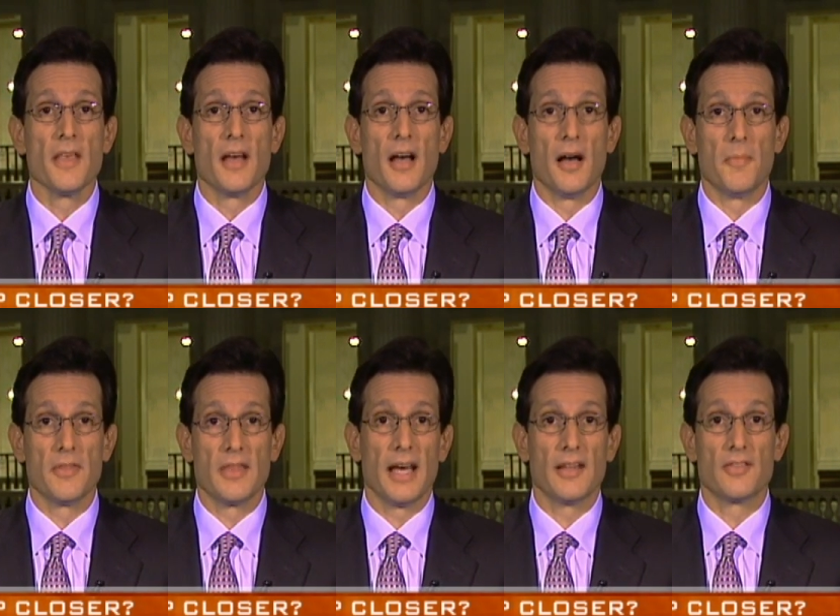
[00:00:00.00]

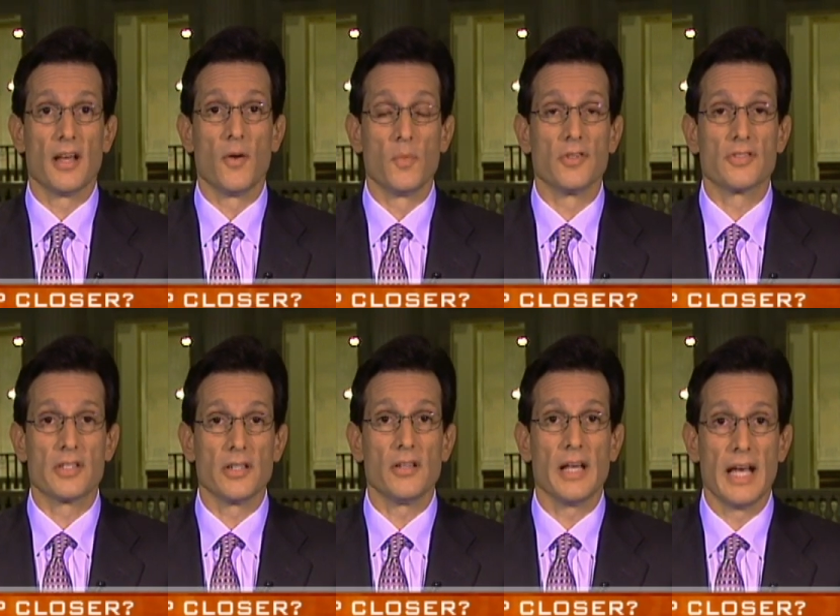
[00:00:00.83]
um, that uh, we'll
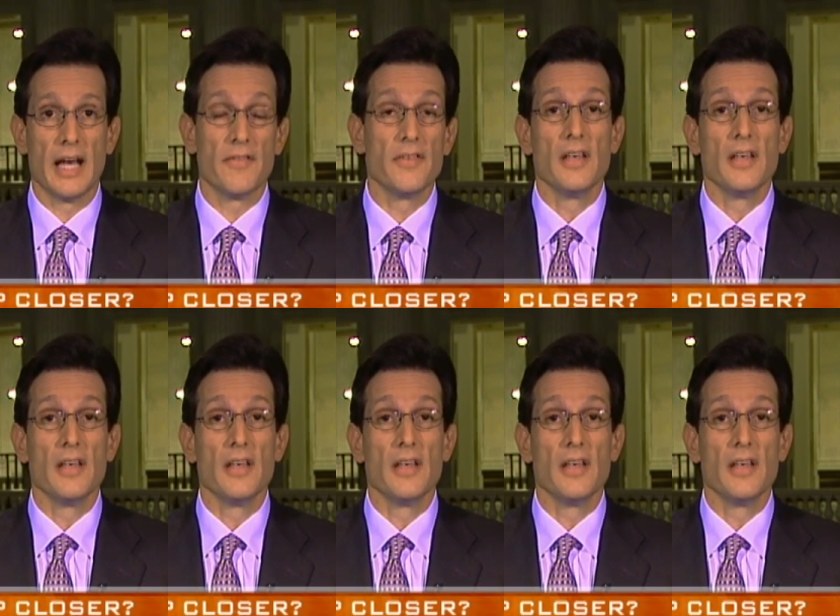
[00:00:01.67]
still have